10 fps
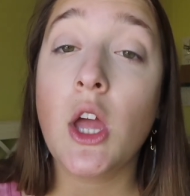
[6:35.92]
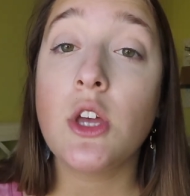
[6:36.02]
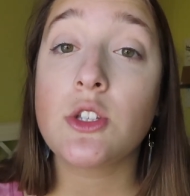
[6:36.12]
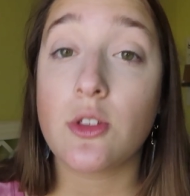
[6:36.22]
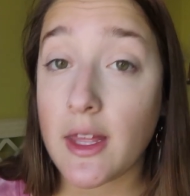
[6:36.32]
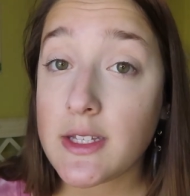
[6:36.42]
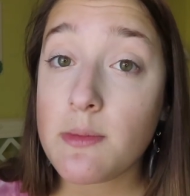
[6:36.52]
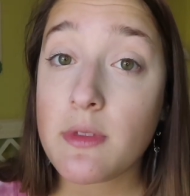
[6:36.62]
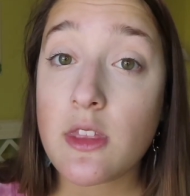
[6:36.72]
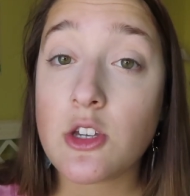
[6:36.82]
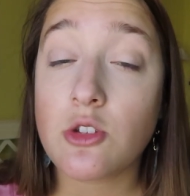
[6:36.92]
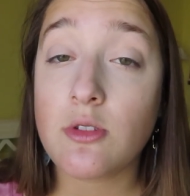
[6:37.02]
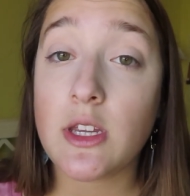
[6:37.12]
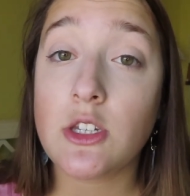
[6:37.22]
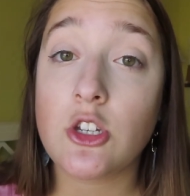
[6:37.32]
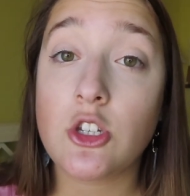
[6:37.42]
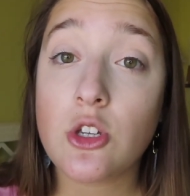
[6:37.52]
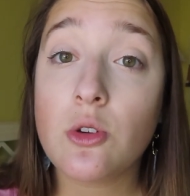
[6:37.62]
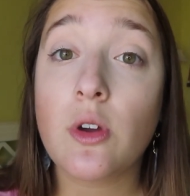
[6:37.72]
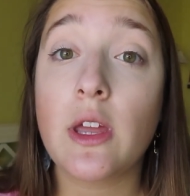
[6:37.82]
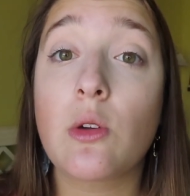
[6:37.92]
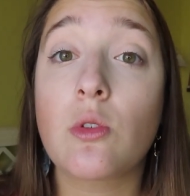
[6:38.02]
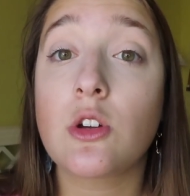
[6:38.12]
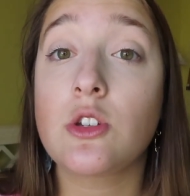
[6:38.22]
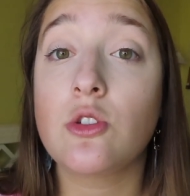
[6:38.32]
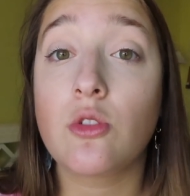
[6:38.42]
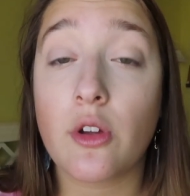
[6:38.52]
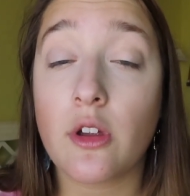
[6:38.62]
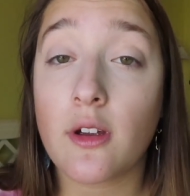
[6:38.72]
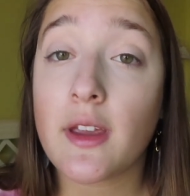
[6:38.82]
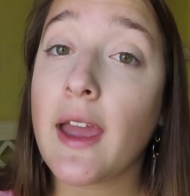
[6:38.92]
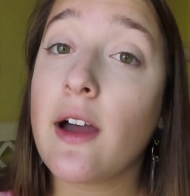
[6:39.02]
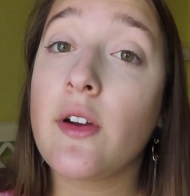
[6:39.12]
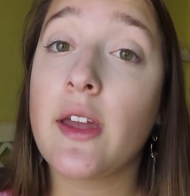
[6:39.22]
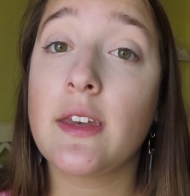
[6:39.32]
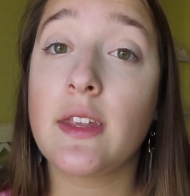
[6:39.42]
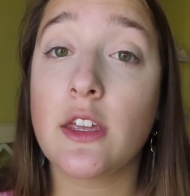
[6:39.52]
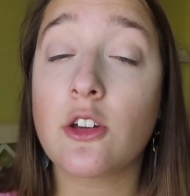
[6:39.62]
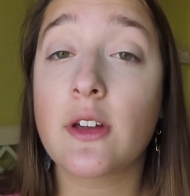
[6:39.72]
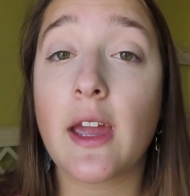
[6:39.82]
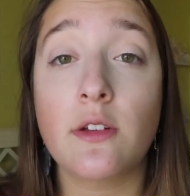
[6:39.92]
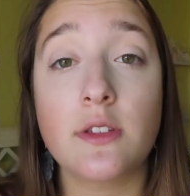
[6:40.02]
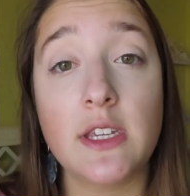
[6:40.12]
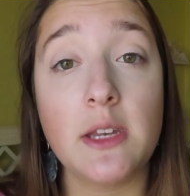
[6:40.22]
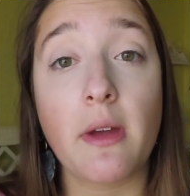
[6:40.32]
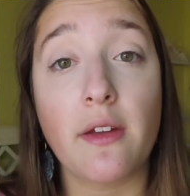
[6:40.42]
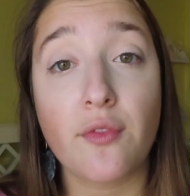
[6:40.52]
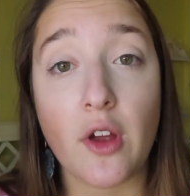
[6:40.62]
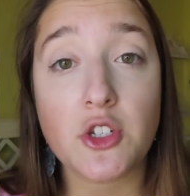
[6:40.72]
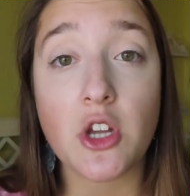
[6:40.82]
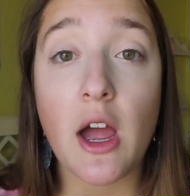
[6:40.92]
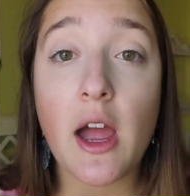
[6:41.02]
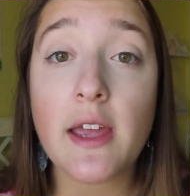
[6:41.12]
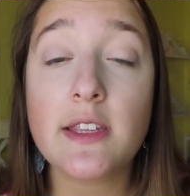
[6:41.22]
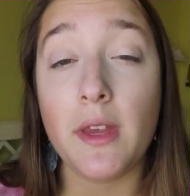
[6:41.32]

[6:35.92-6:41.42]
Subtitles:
So that's something that you need to do in order to grow your account and get your account seen by fresh eyes.